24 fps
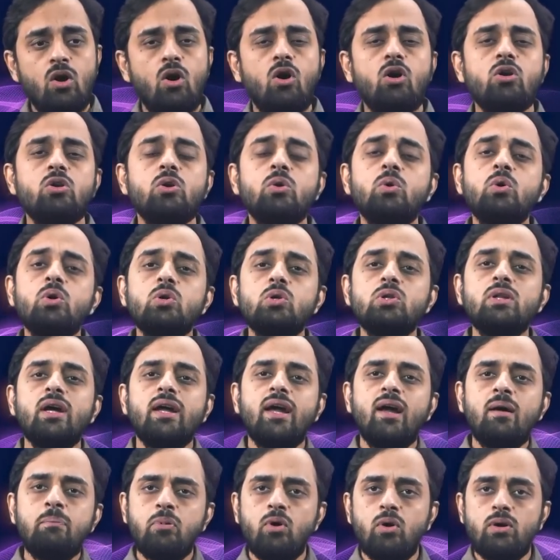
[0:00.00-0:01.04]
Or you go to the
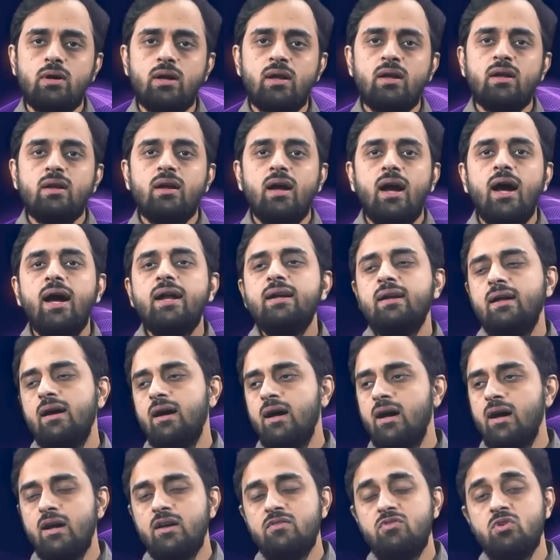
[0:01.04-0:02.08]
airport, and
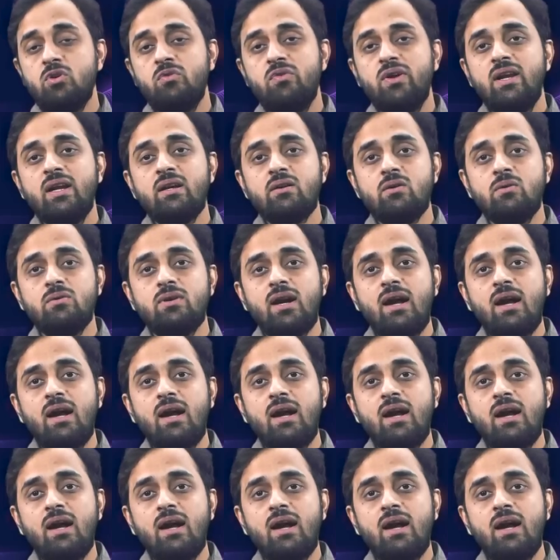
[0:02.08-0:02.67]
uh, if you're willing to